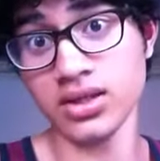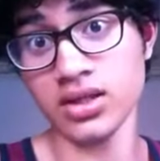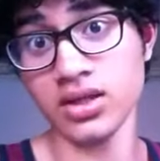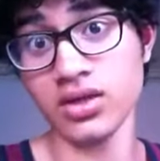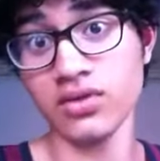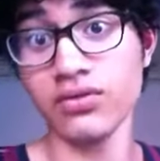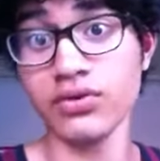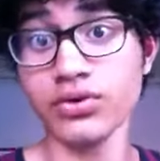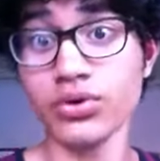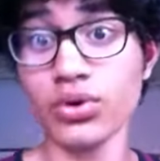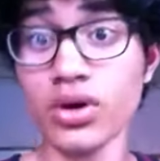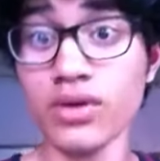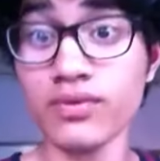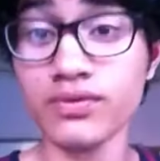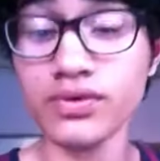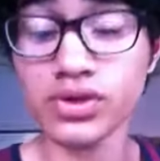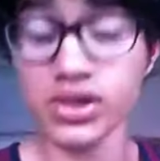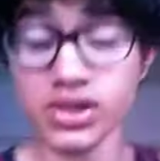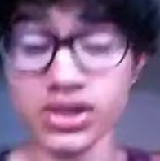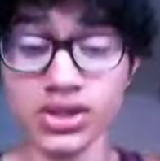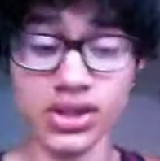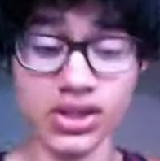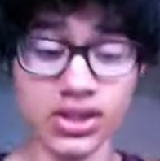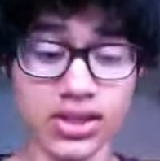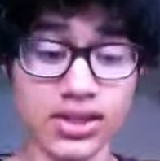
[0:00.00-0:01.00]
If you don't have
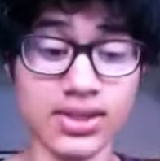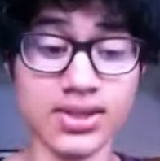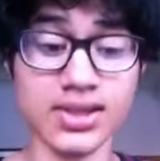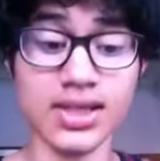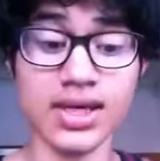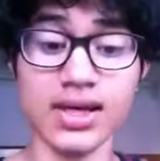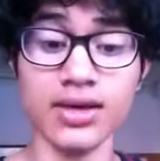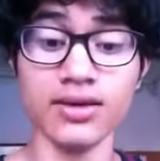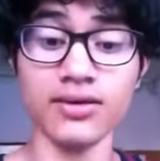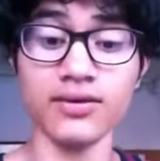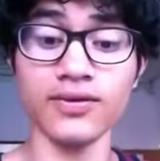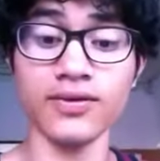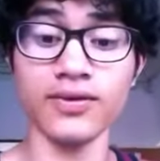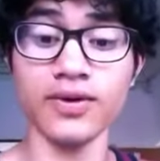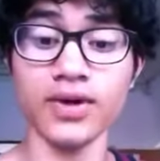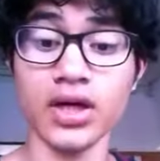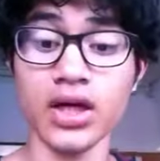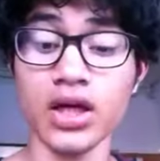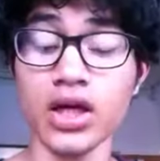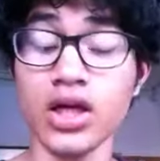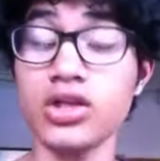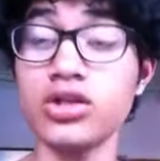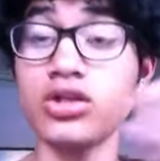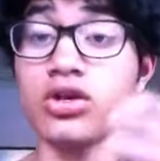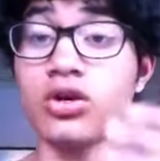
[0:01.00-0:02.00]
trust in yourself,
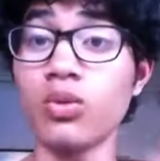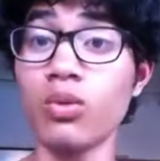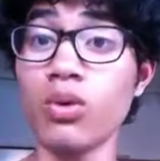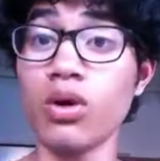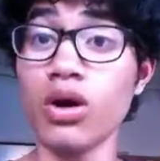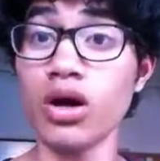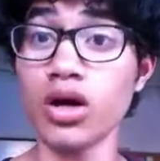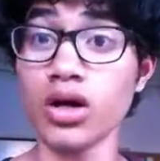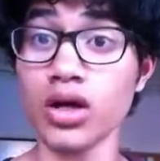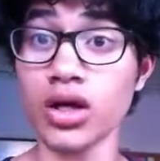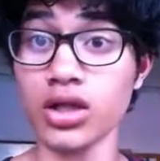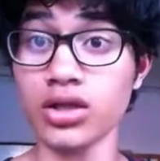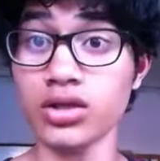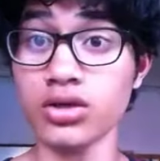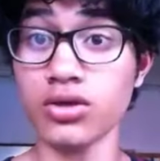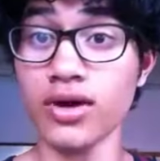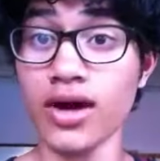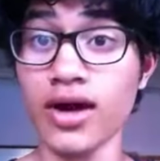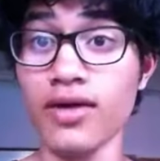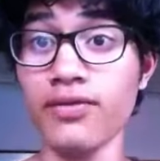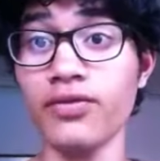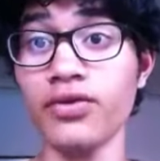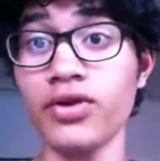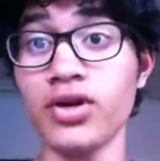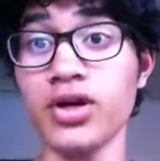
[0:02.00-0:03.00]
in your work, in your
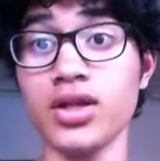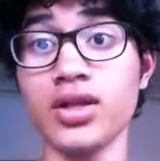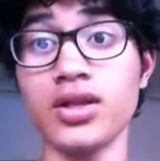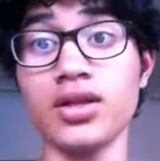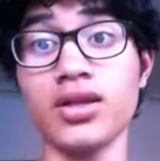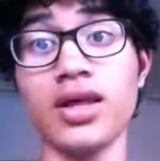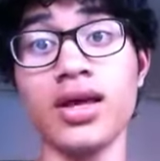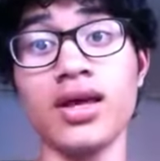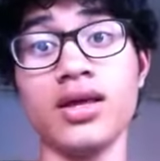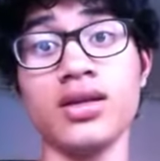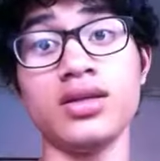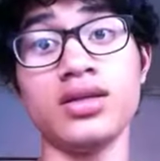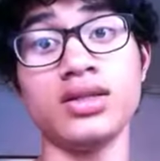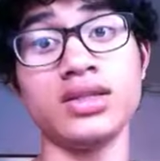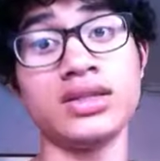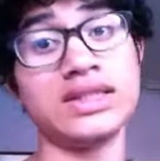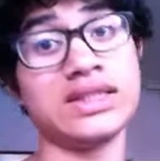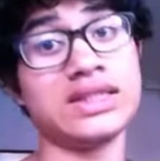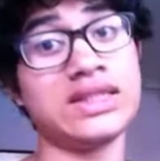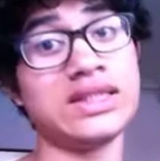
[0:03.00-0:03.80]
effort, then